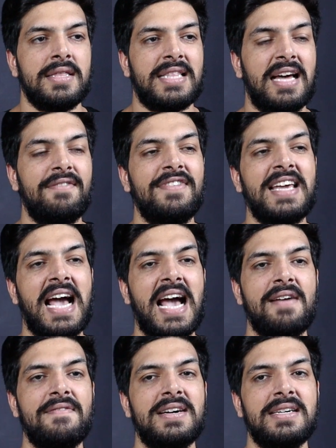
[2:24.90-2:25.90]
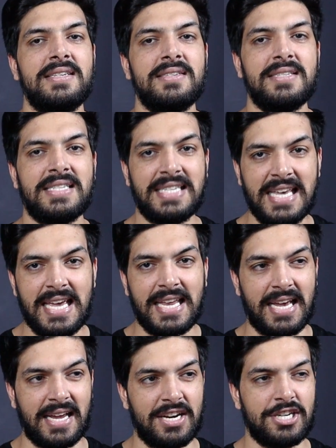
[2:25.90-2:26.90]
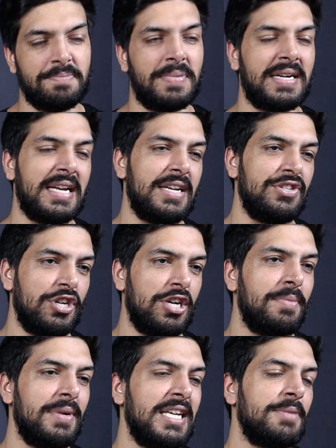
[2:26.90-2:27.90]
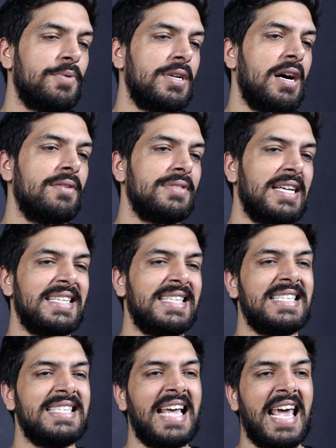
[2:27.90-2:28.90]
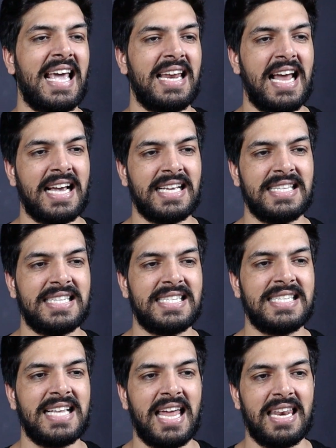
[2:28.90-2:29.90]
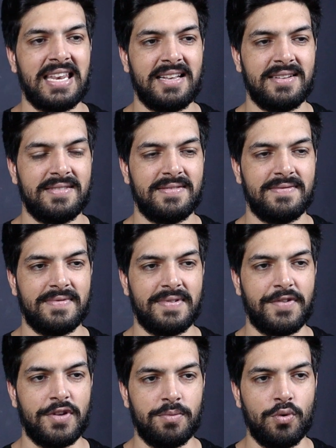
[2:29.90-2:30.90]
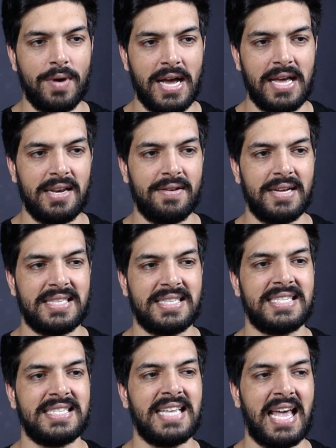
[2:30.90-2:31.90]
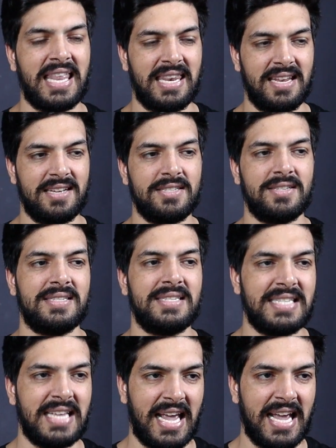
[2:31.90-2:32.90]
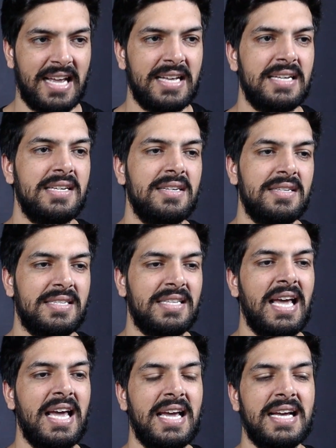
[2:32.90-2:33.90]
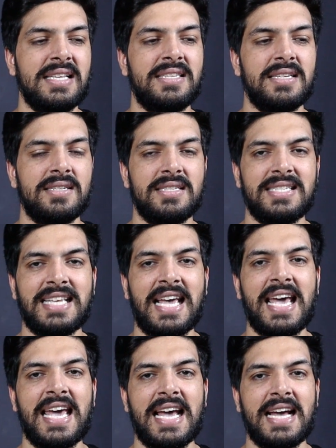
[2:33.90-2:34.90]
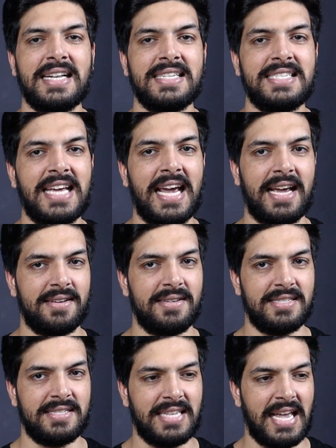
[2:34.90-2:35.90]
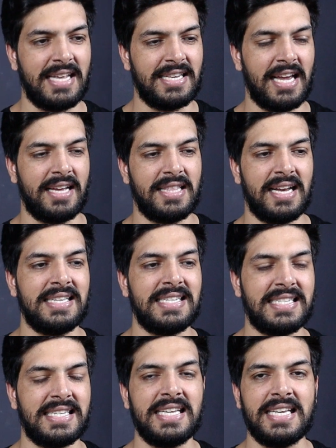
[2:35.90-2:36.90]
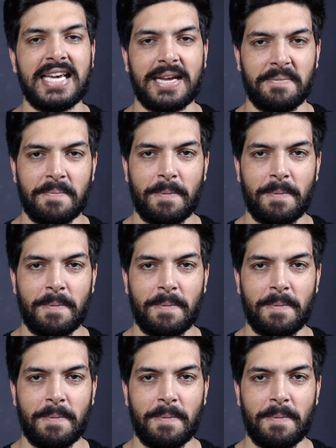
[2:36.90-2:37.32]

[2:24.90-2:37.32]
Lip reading: Then we have C in English, but in German it's pronounced as say, like in cell. If you remove L, it's cell. So say. Say is say and day. Say day, that is CD.